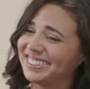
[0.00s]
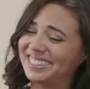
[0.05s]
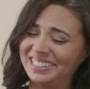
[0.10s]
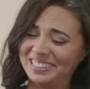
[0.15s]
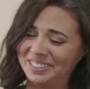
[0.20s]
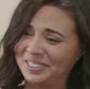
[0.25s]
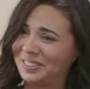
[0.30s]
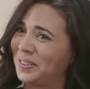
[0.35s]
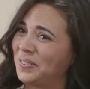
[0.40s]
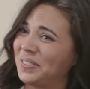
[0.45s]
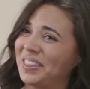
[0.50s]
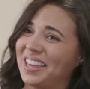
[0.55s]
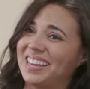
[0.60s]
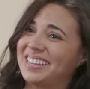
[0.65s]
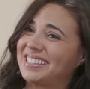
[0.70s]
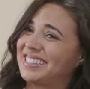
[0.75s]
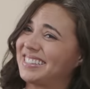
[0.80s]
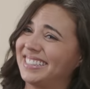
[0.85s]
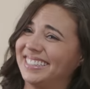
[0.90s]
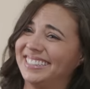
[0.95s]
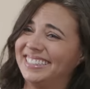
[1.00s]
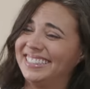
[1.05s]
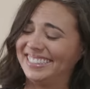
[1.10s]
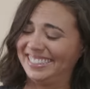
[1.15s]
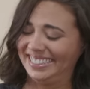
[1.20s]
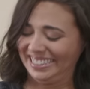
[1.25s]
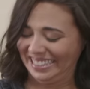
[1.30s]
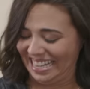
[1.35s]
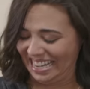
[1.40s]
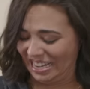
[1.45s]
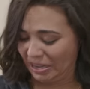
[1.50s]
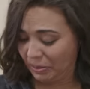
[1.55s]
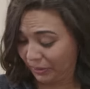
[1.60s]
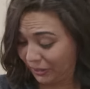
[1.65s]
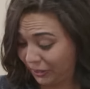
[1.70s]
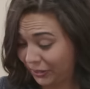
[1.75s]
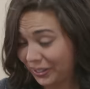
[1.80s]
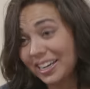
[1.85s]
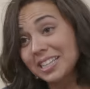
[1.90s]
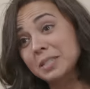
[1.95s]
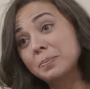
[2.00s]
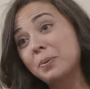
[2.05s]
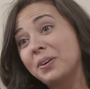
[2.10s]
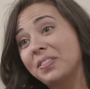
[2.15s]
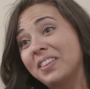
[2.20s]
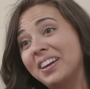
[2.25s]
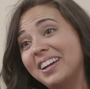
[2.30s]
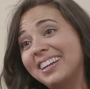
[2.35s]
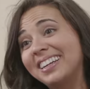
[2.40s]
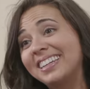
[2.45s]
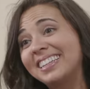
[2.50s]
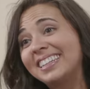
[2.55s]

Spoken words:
No, thanks. Were your kids born there?